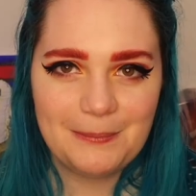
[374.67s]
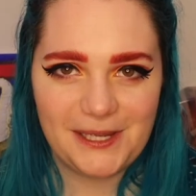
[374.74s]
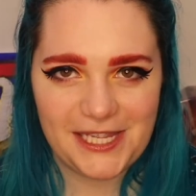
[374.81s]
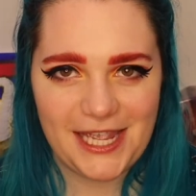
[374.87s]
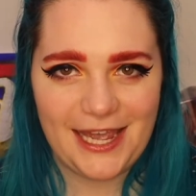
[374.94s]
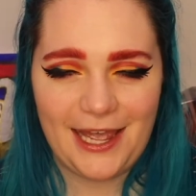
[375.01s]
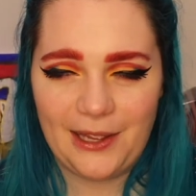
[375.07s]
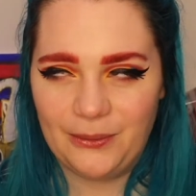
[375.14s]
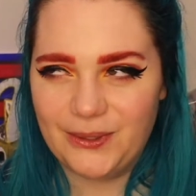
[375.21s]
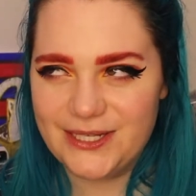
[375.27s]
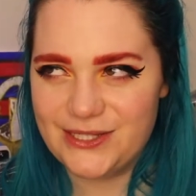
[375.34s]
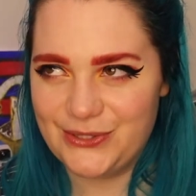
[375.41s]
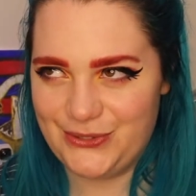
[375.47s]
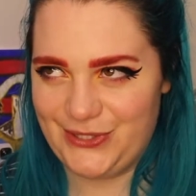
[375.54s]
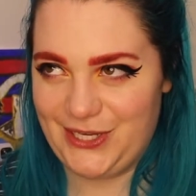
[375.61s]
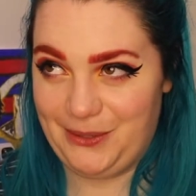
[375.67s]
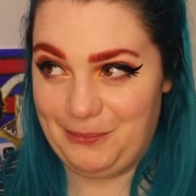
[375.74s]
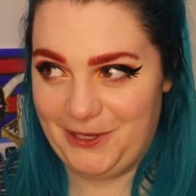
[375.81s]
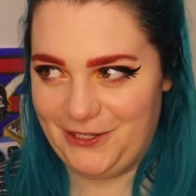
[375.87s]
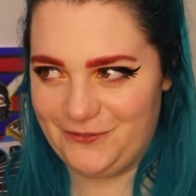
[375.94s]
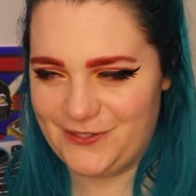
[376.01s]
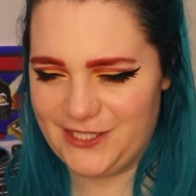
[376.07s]
But yeah, I was losing a
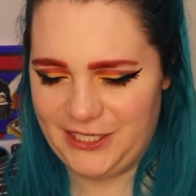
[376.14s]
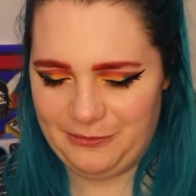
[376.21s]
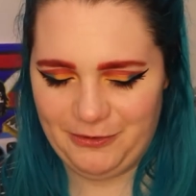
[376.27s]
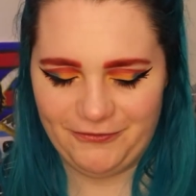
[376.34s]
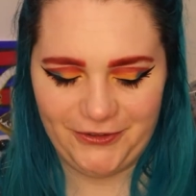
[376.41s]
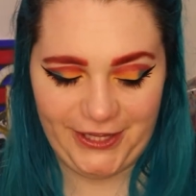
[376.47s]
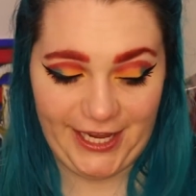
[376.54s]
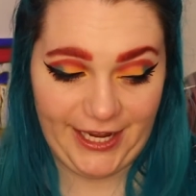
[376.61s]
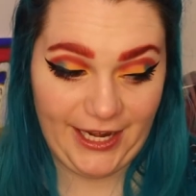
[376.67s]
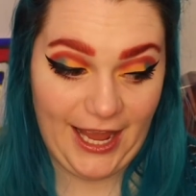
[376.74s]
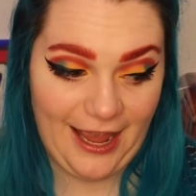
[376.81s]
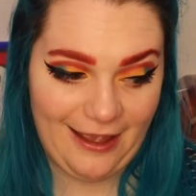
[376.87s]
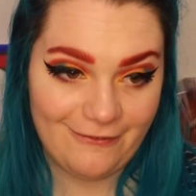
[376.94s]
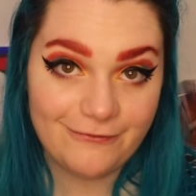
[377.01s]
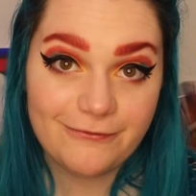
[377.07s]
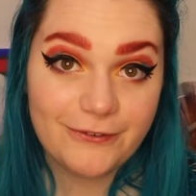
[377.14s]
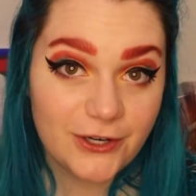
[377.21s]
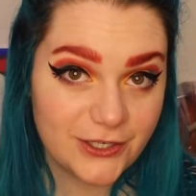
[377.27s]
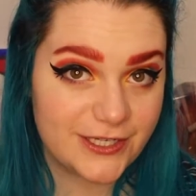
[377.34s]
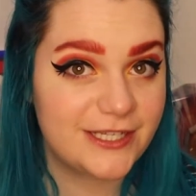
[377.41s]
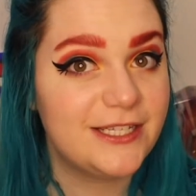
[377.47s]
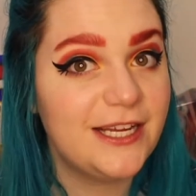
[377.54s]
bit of sleep over that at
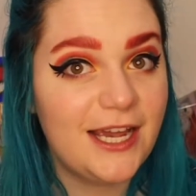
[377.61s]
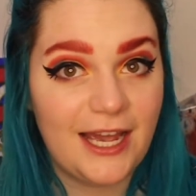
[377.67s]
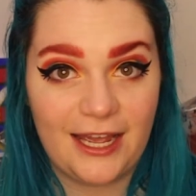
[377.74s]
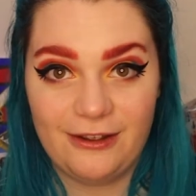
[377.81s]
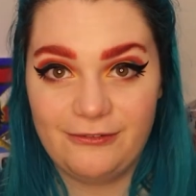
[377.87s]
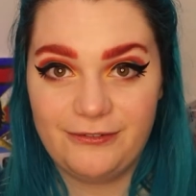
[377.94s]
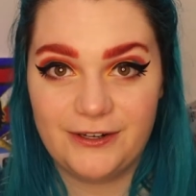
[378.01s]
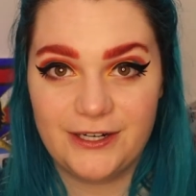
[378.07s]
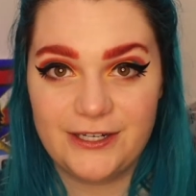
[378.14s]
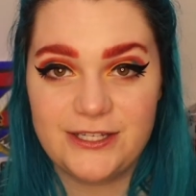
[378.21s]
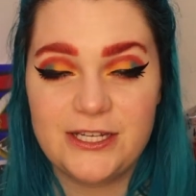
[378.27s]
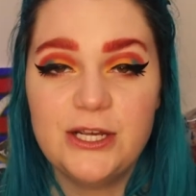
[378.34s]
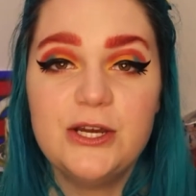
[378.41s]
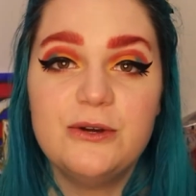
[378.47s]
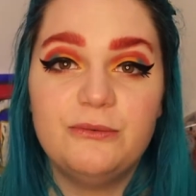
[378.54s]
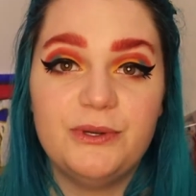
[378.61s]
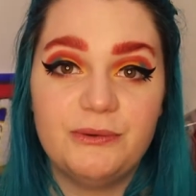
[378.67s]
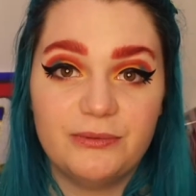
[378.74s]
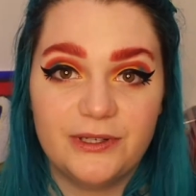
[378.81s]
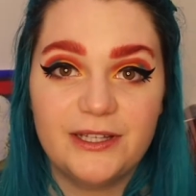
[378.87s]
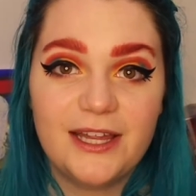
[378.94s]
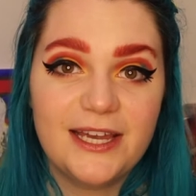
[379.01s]
first. We
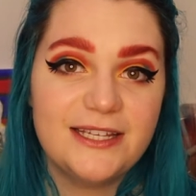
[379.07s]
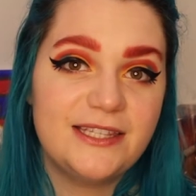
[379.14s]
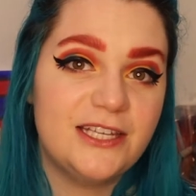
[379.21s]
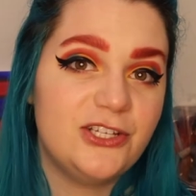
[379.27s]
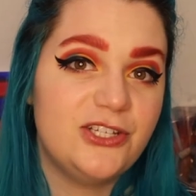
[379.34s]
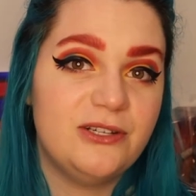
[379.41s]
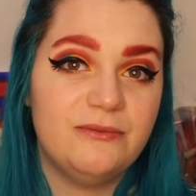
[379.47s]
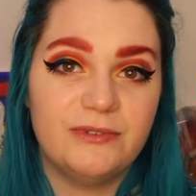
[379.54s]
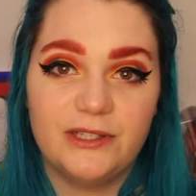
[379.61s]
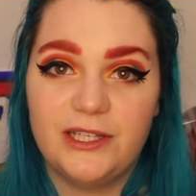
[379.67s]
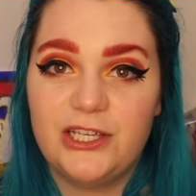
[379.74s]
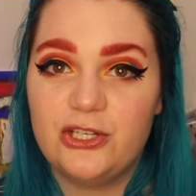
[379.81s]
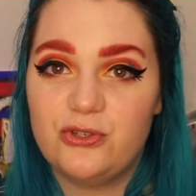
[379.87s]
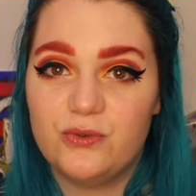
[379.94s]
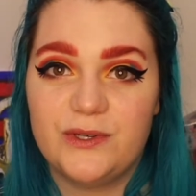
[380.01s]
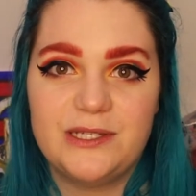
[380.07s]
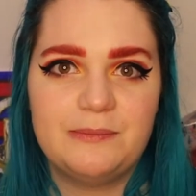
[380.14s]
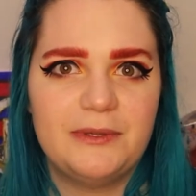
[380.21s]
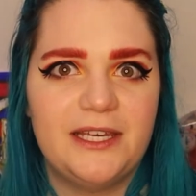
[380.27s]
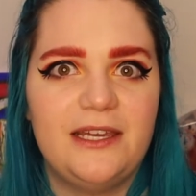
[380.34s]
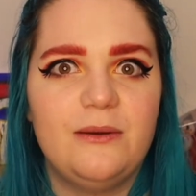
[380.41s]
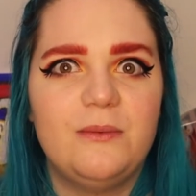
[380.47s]
realized that she really enjoys
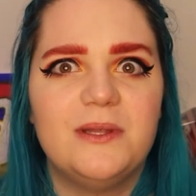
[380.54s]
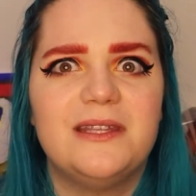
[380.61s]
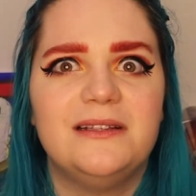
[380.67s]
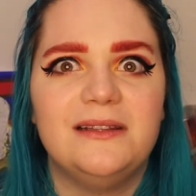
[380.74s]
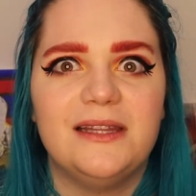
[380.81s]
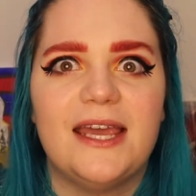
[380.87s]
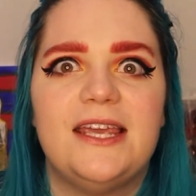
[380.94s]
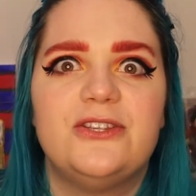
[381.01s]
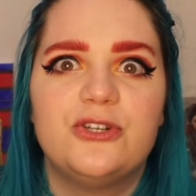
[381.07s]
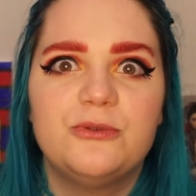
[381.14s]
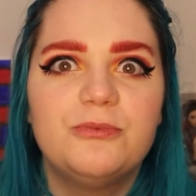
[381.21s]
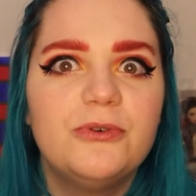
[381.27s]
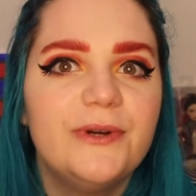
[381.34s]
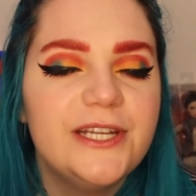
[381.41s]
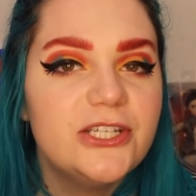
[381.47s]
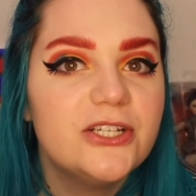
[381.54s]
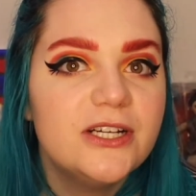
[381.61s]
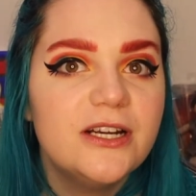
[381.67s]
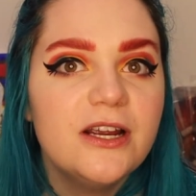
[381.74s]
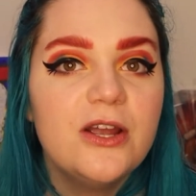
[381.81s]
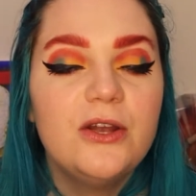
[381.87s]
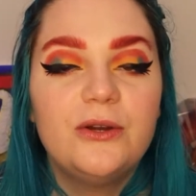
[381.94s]
playing with a laser
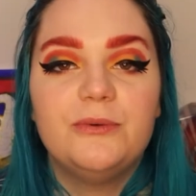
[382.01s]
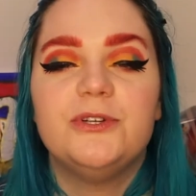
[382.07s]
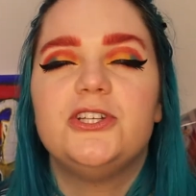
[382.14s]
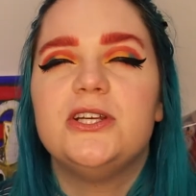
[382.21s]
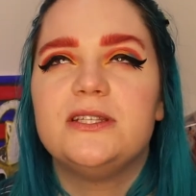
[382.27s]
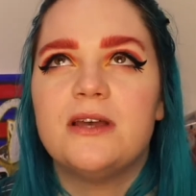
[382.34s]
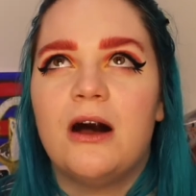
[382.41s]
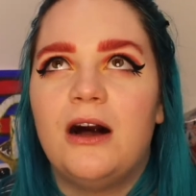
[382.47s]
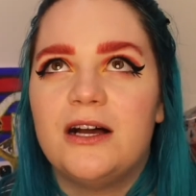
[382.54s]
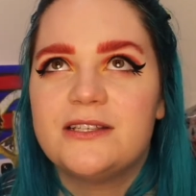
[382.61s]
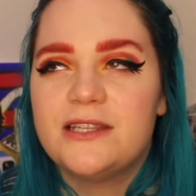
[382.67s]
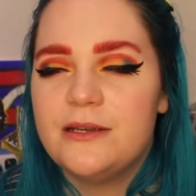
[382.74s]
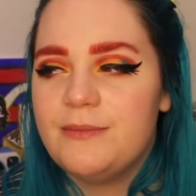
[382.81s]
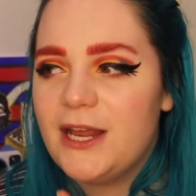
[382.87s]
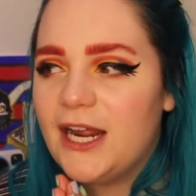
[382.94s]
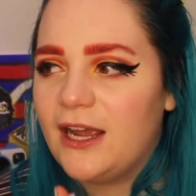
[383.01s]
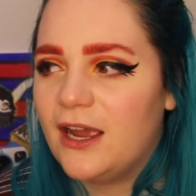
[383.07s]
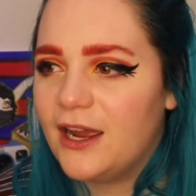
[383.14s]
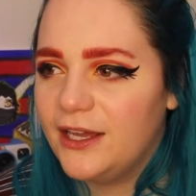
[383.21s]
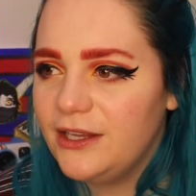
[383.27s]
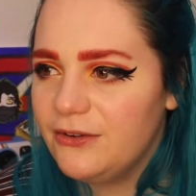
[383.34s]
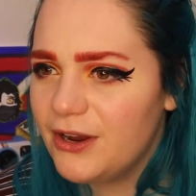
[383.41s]
pointer, which is awesome. And I
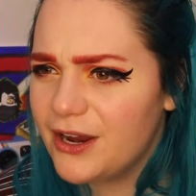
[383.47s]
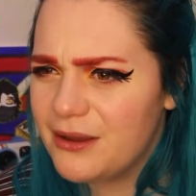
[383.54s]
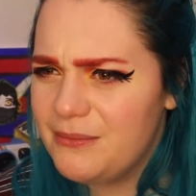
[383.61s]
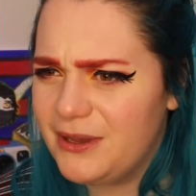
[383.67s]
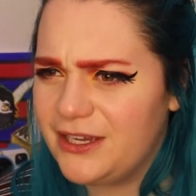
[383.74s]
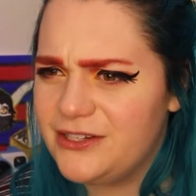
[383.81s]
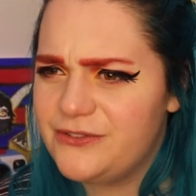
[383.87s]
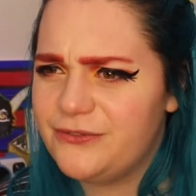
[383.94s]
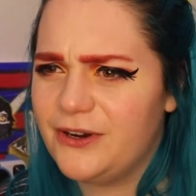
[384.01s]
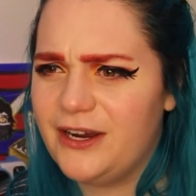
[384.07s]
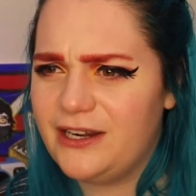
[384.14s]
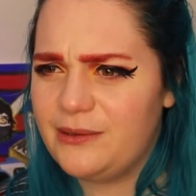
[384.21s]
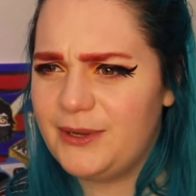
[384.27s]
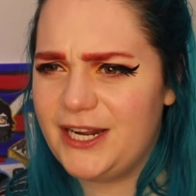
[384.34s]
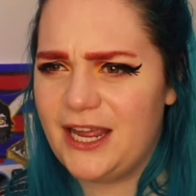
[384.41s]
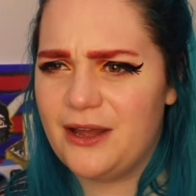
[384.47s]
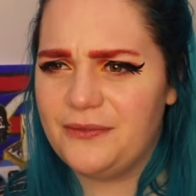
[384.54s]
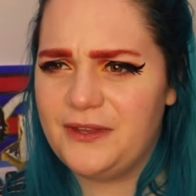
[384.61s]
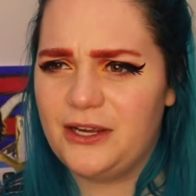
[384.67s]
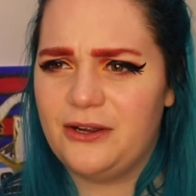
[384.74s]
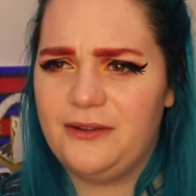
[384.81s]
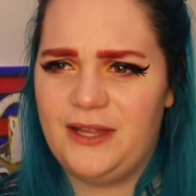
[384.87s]
highly recommend for anybody
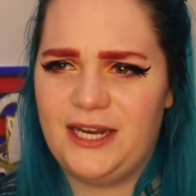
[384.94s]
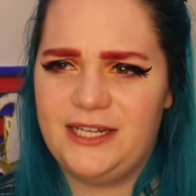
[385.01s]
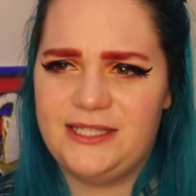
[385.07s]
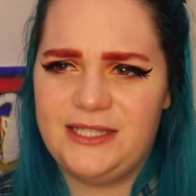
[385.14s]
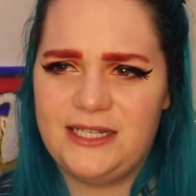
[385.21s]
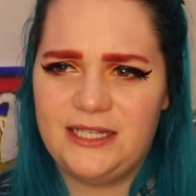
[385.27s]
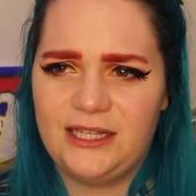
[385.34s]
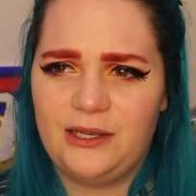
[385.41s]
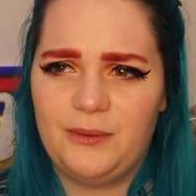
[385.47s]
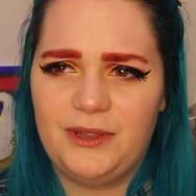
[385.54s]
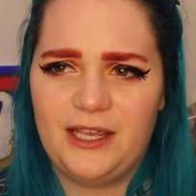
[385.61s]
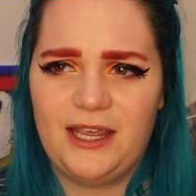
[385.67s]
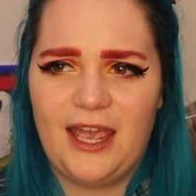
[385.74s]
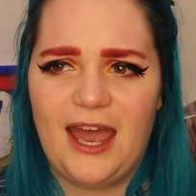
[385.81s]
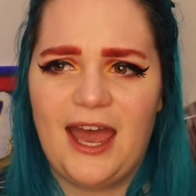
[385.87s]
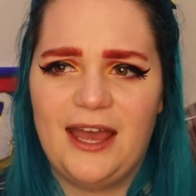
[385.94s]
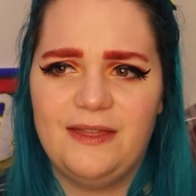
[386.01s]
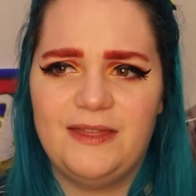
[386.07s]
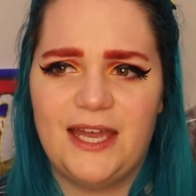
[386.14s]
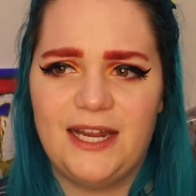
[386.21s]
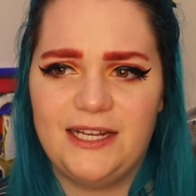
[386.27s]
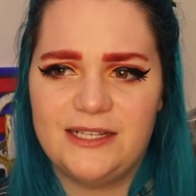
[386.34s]
out there that is dealing with a
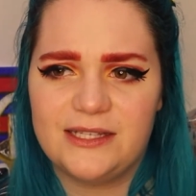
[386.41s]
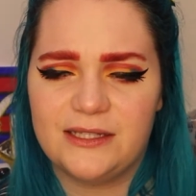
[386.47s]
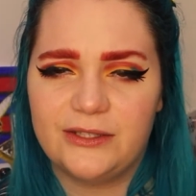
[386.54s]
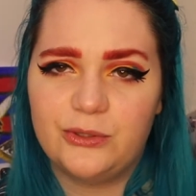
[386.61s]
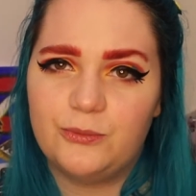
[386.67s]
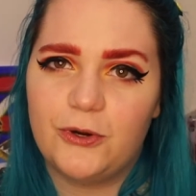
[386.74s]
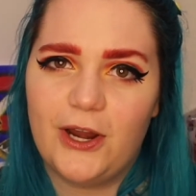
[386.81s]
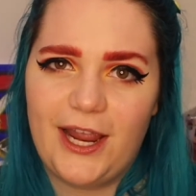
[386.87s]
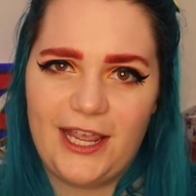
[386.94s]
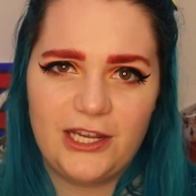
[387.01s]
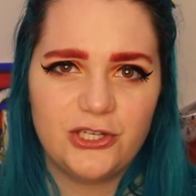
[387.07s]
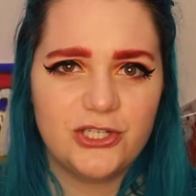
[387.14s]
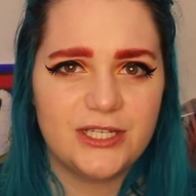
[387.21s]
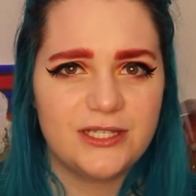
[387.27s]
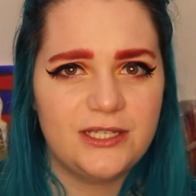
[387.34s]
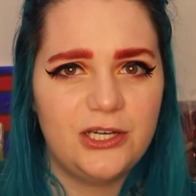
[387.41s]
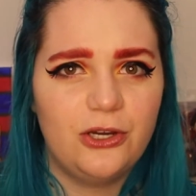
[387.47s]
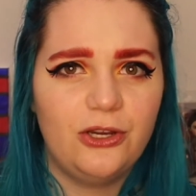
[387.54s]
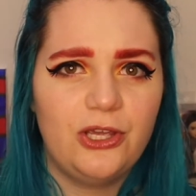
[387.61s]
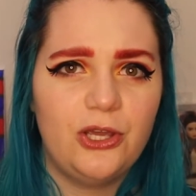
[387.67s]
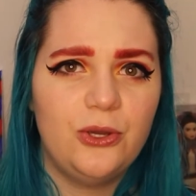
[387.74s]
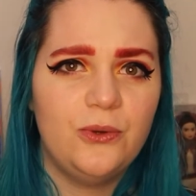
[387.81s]
cat that is a little more anxious
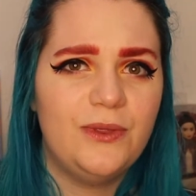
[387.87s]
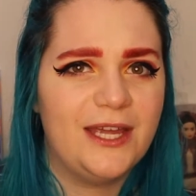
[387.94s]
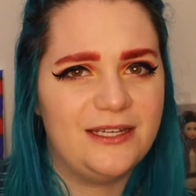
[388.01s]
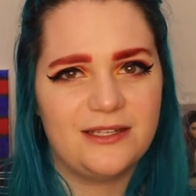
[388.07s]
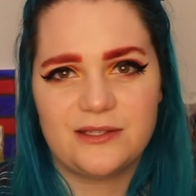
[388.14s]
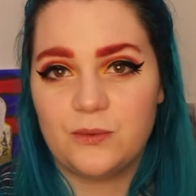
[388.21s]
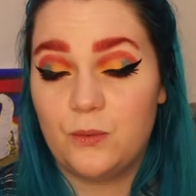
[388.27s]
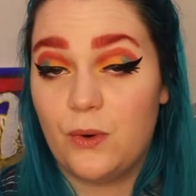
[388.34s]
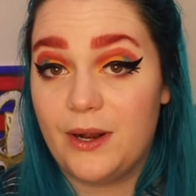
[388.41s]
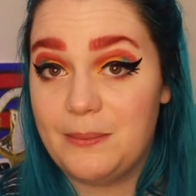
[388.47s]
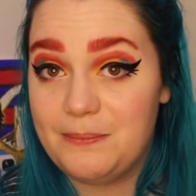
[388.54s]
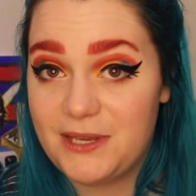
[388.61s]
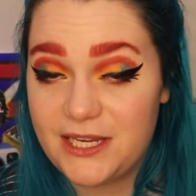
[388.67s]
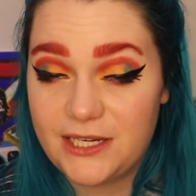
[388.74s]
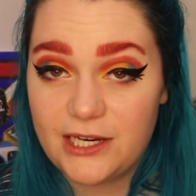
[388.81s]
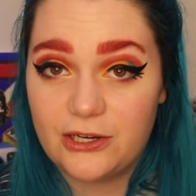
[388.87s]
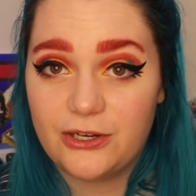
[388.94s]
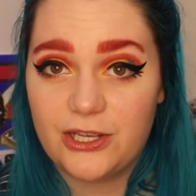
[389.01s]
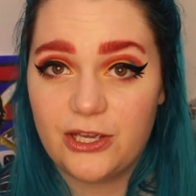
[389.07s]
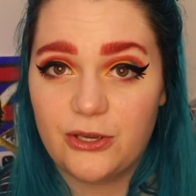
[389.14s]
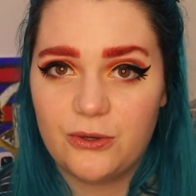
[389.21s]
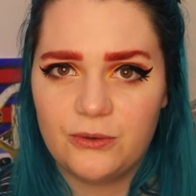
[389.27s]
near you, that doesn't want to be near
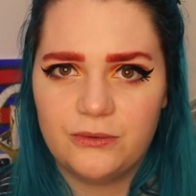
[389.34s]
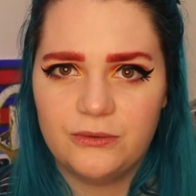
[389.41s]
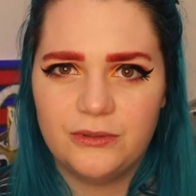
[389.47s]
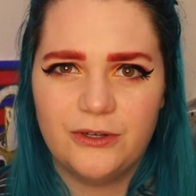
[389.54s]
you